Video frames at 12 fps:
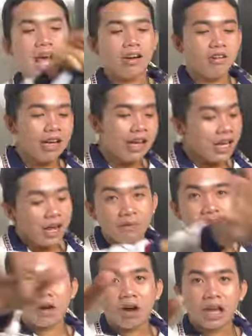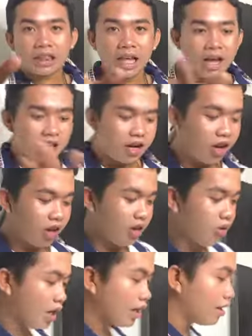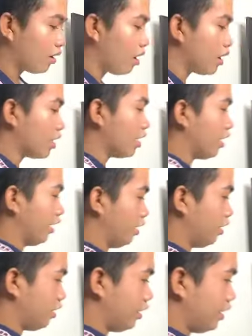I really love the cotton. Look at the cotton.